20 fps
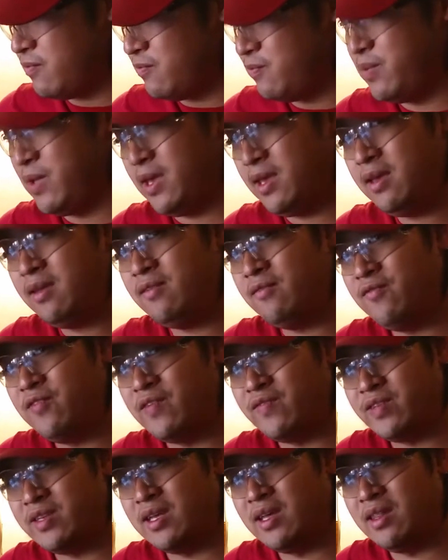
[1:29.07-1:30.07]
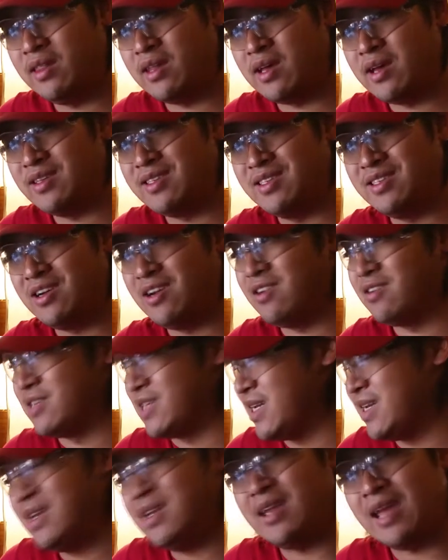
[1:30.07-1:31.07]
being $15,000,
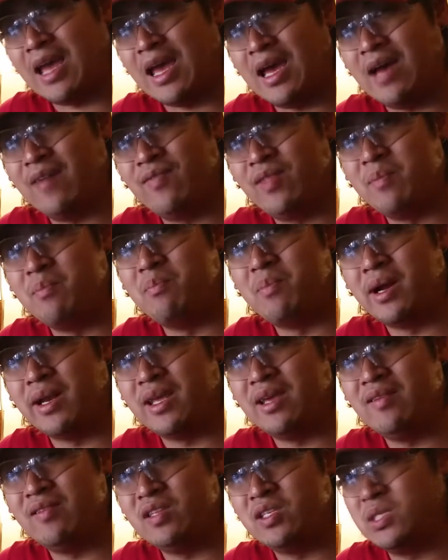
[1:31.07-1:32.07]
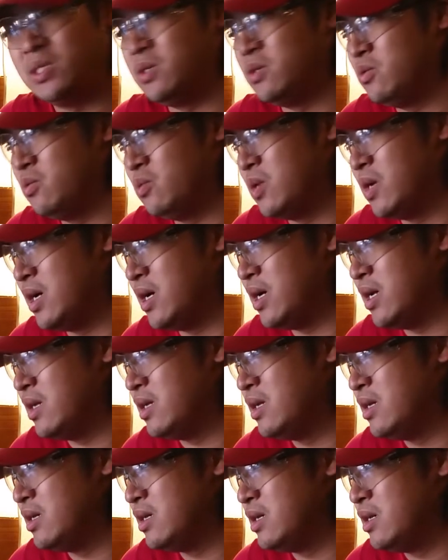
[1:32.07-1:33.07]
I didn't have the money to
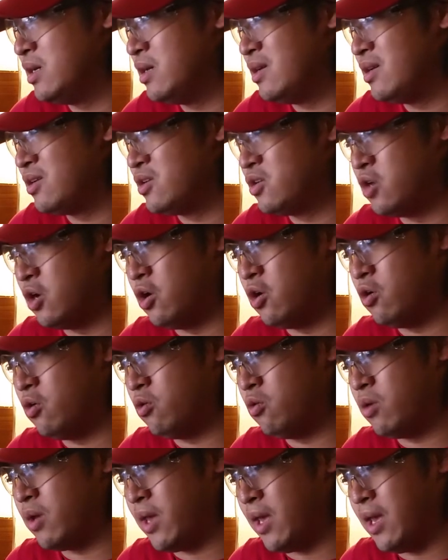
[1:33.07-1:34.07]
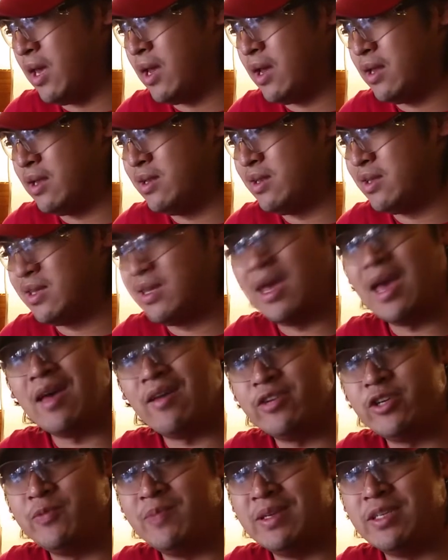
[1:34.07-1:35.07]
go and get
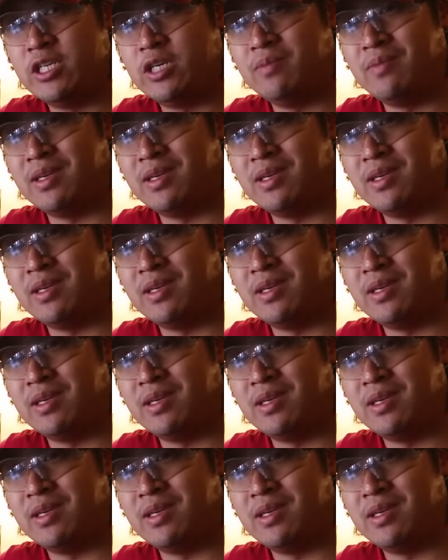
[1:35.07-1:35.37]
a machine